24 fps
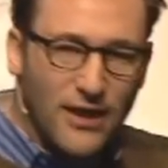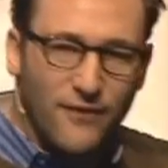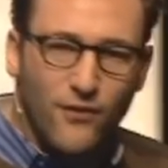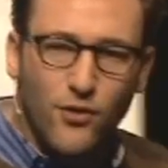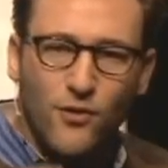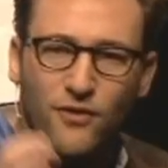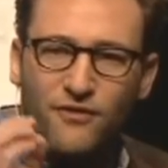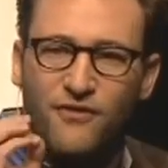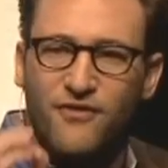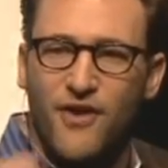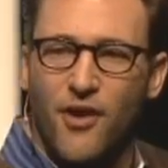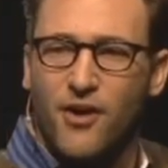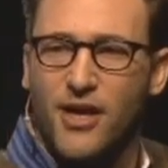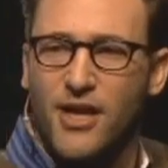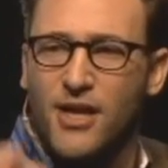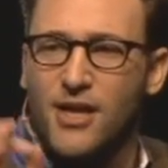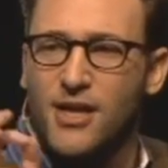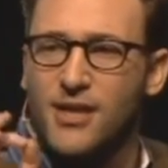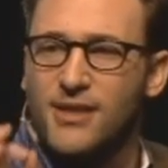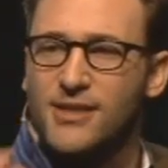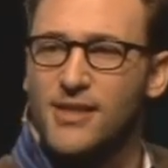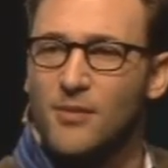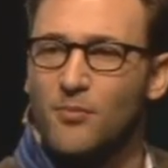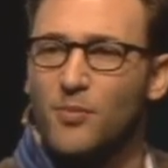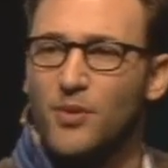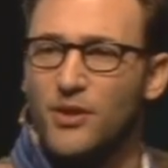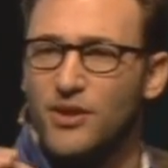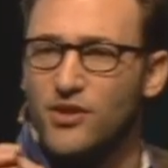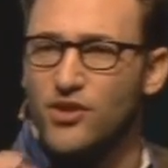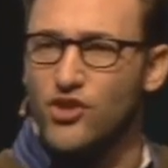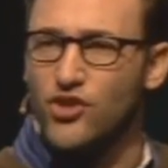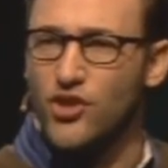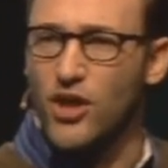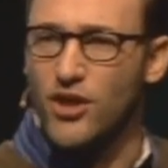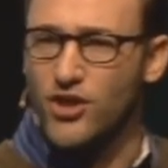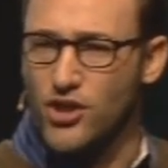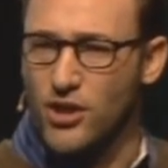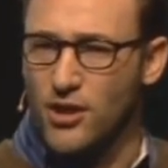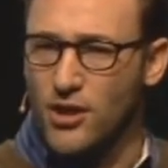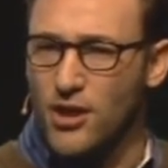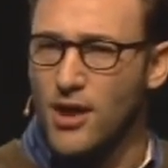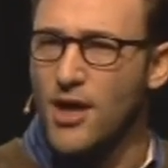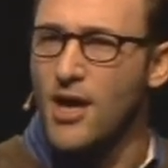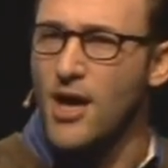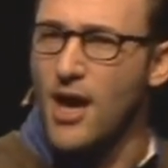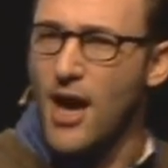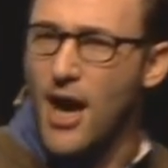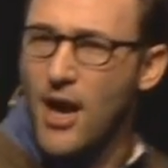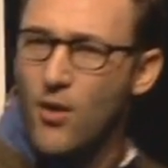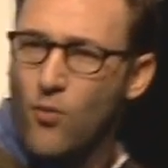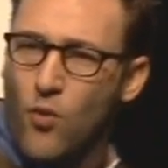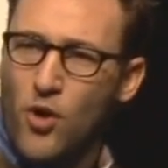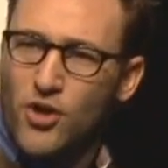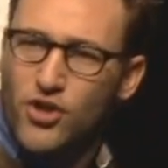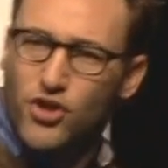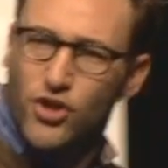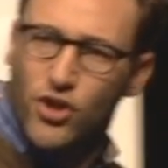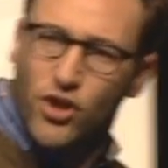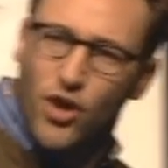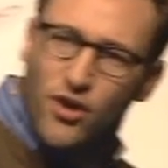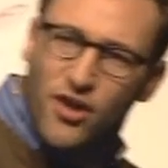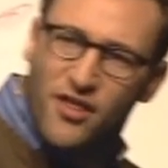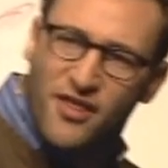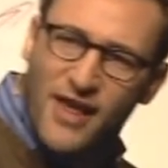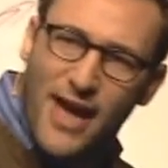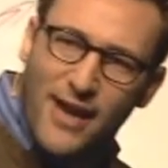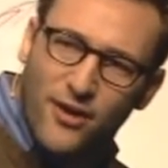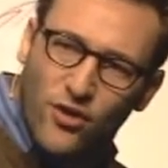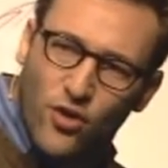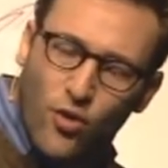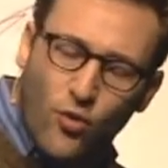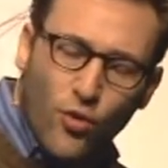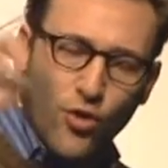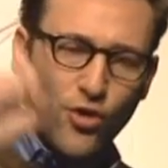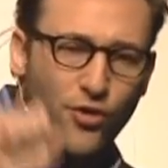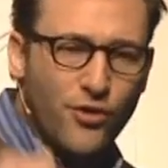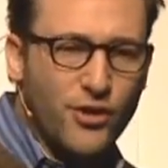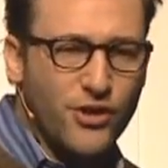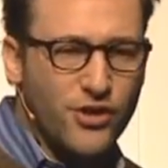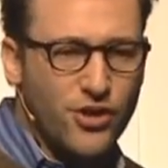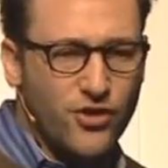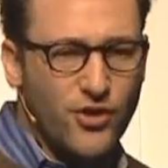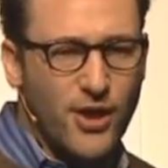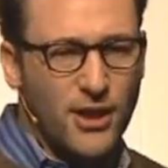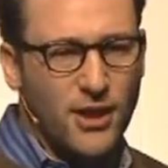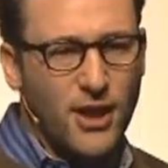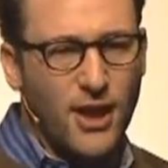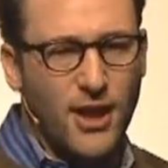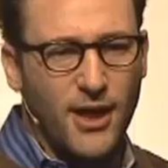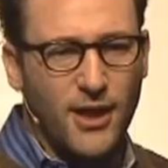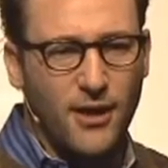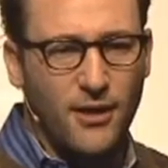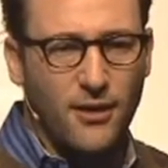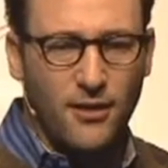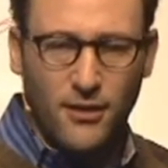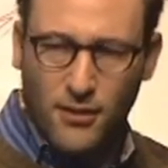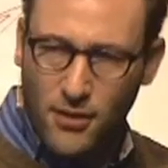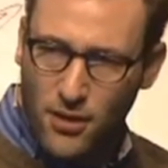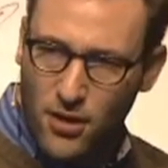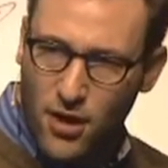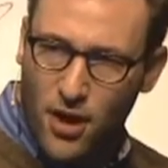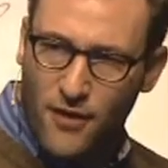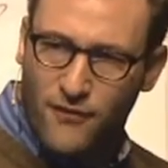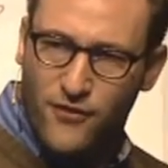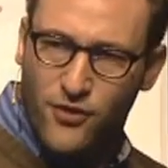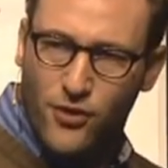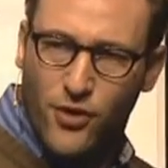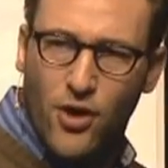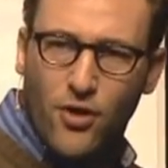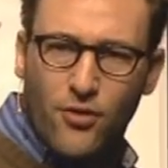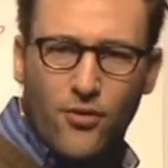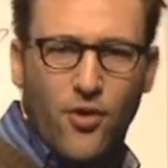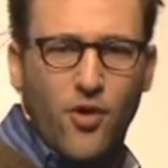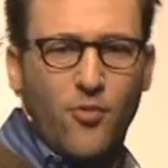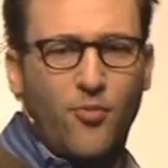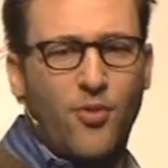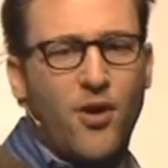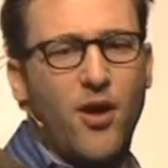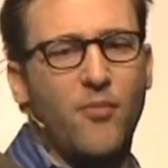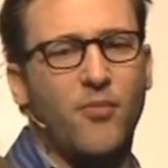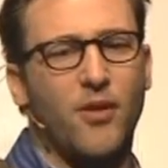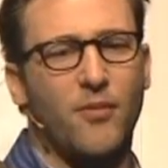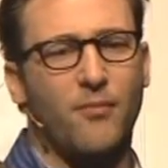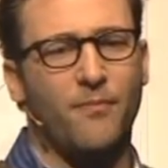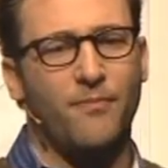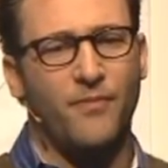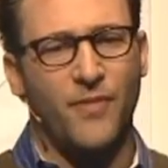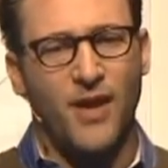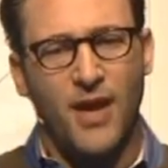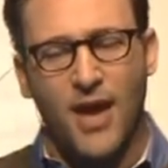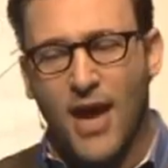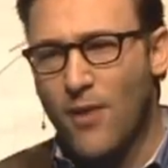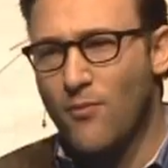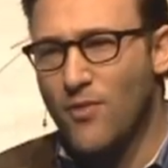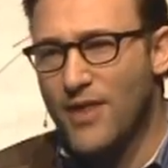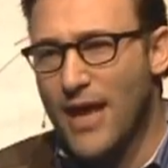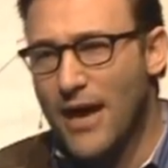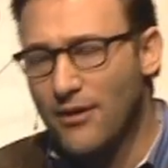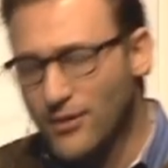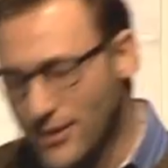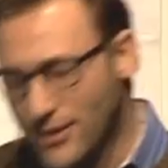you a very simple instruction. I want you to go to that corner in a straight line. Off you go, no problem. And without